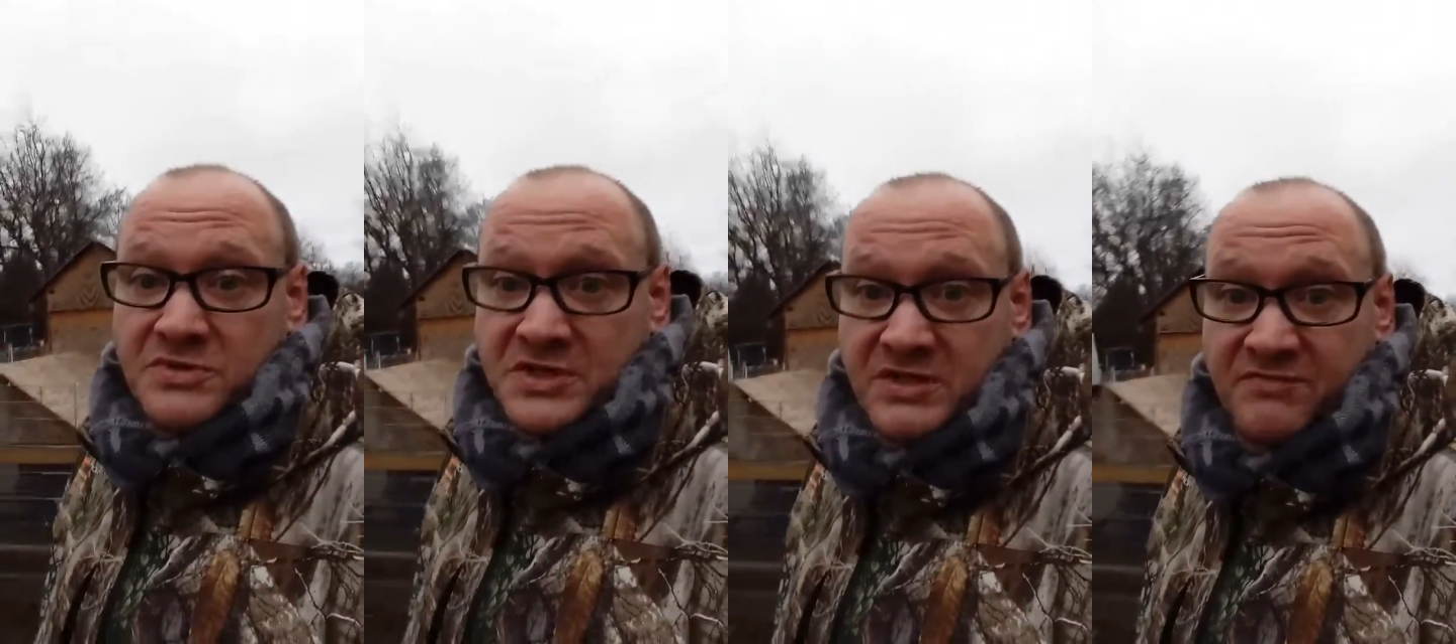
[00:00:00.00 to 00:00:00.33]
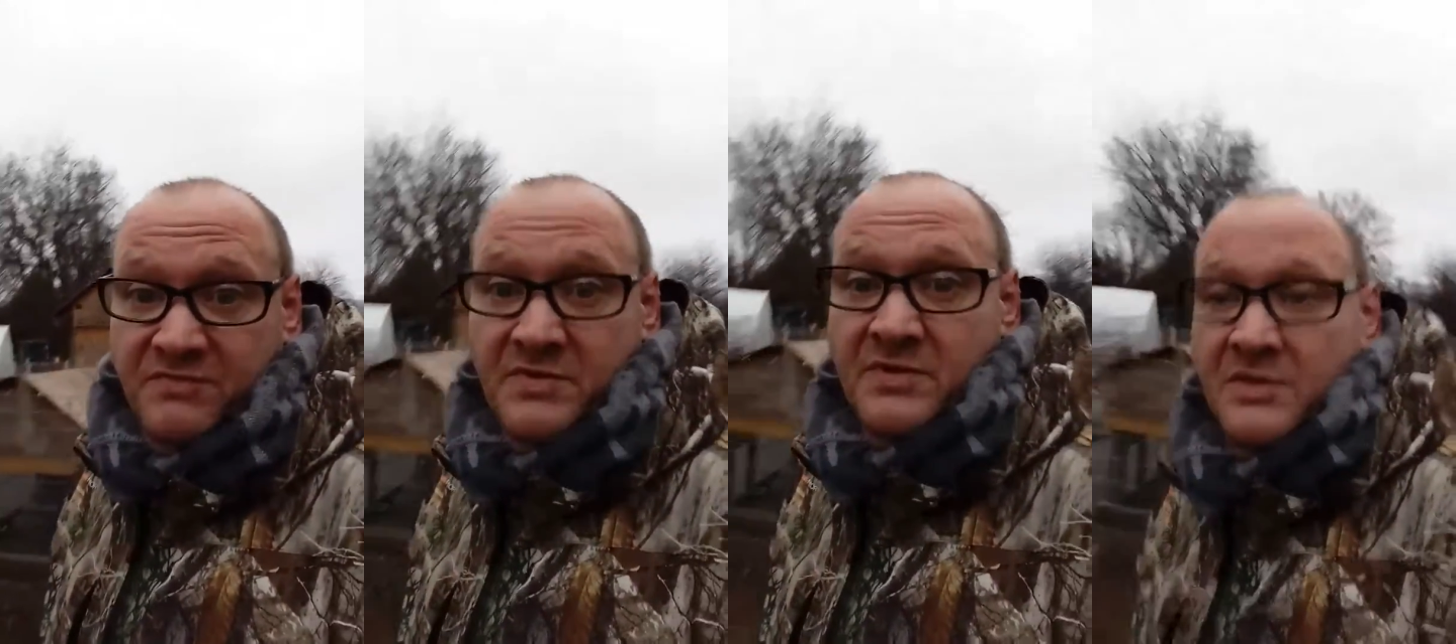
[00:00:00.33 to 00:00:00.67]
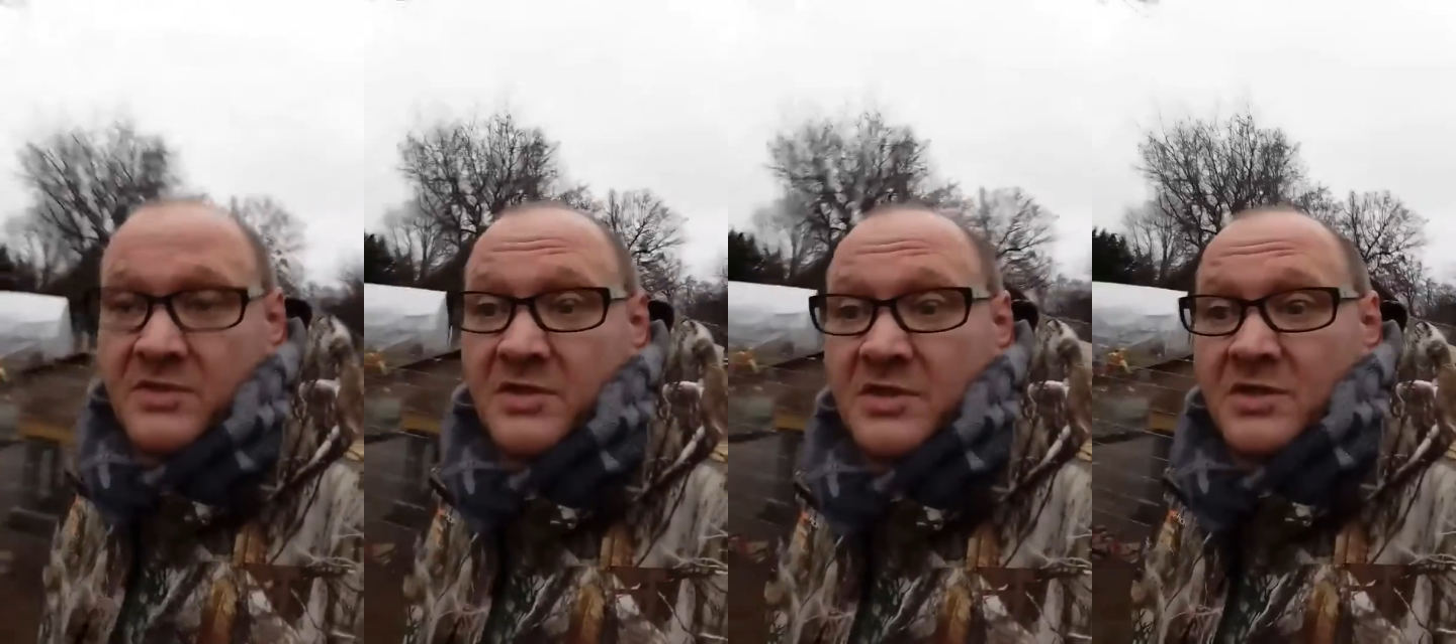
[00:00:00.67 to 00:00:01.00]
Eve
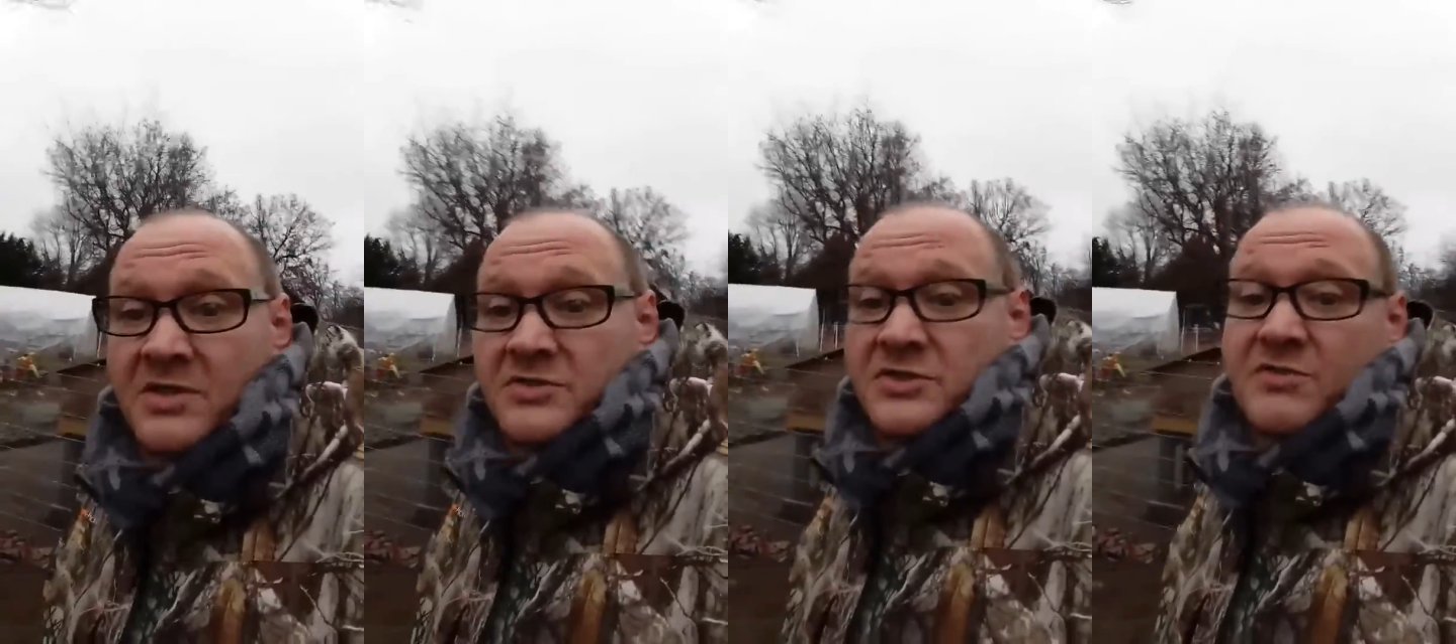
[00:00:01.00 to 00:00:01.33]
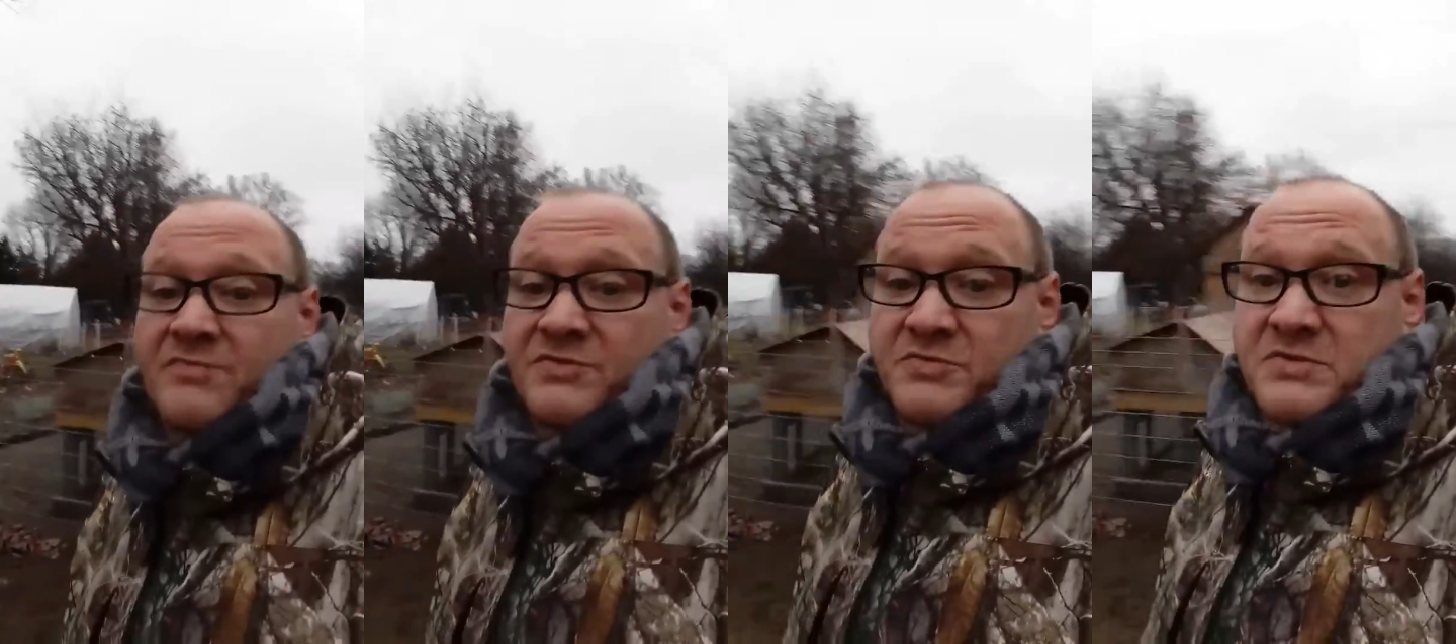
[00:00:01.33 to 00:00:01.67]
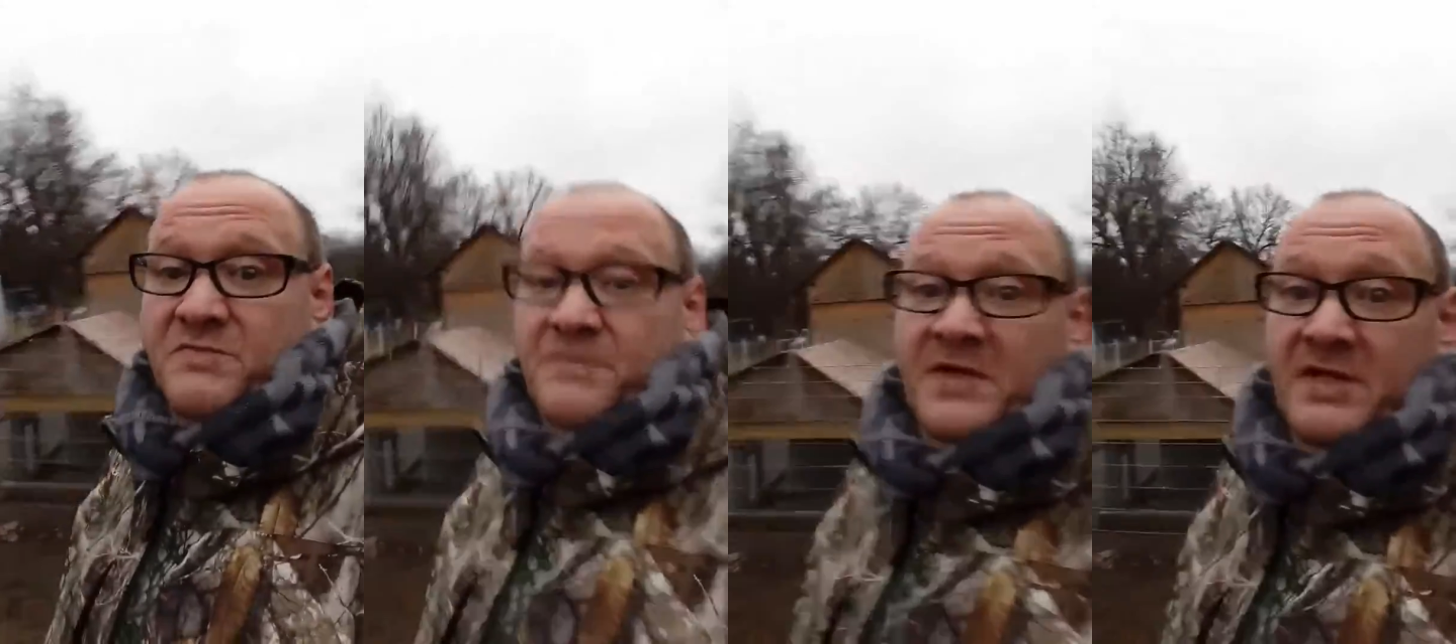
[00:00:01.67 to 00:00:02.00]
service with the
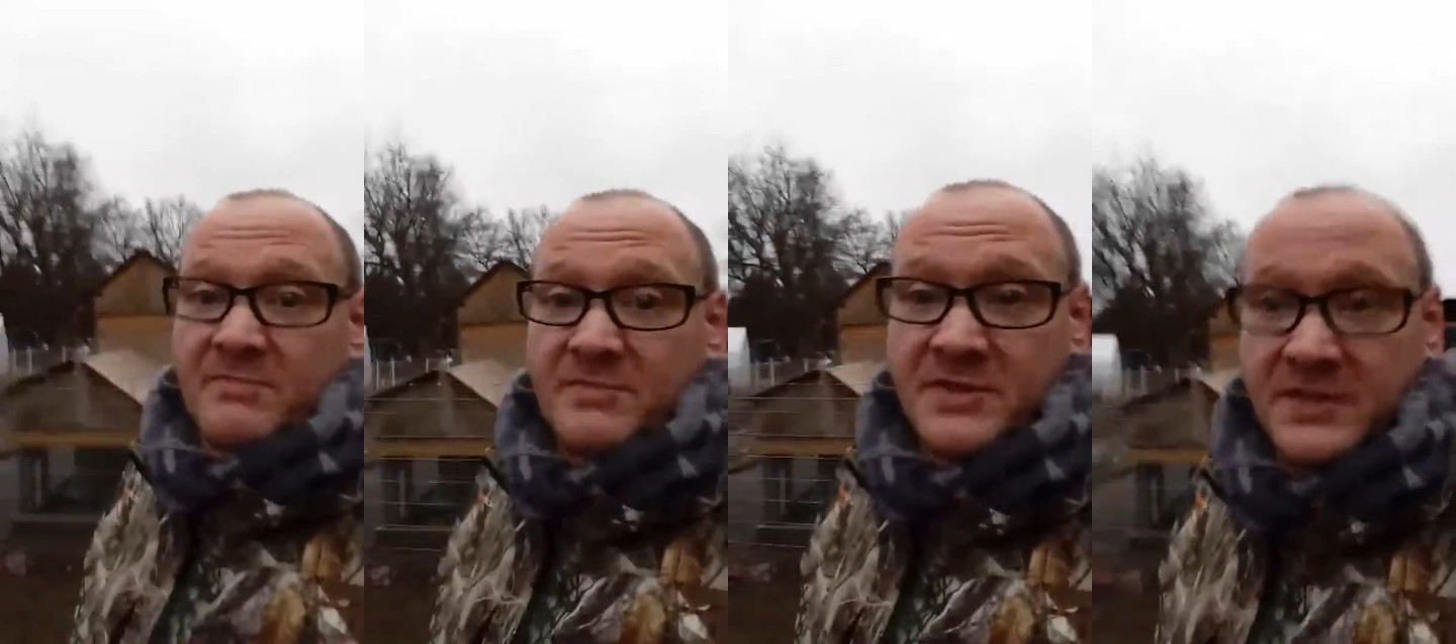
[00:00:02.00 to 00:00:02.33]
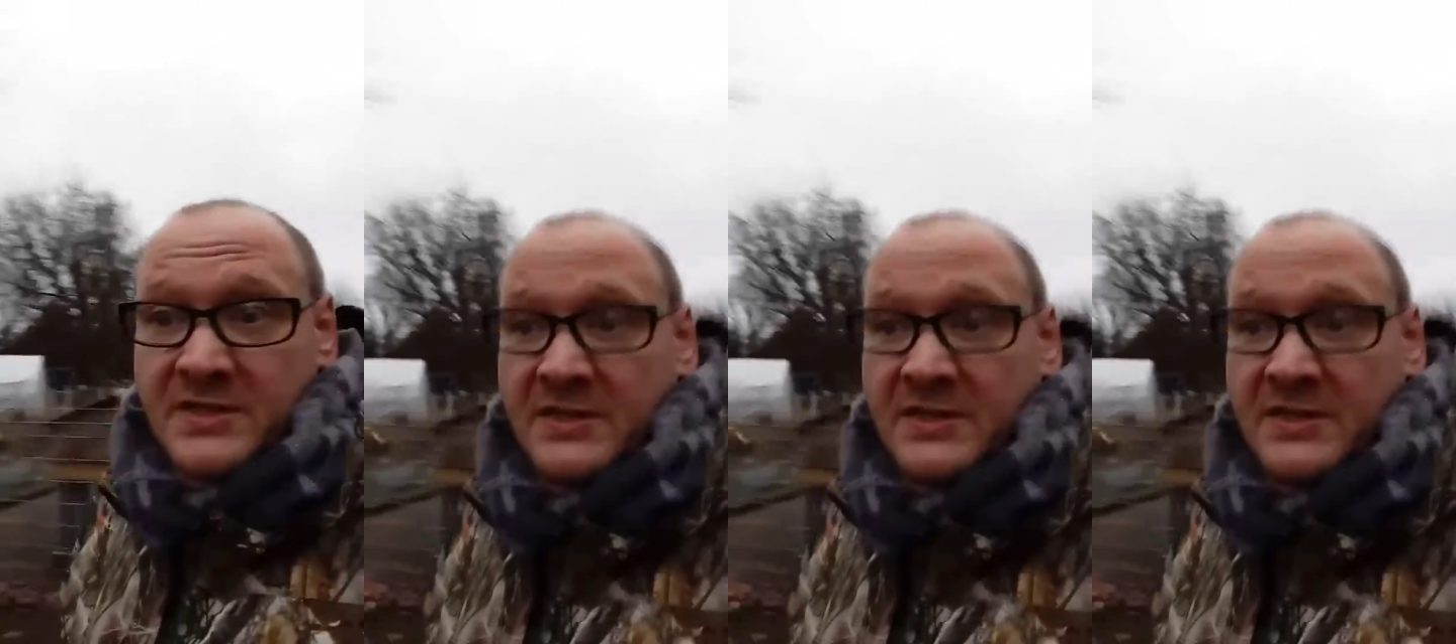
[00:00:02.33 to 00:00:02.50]
family.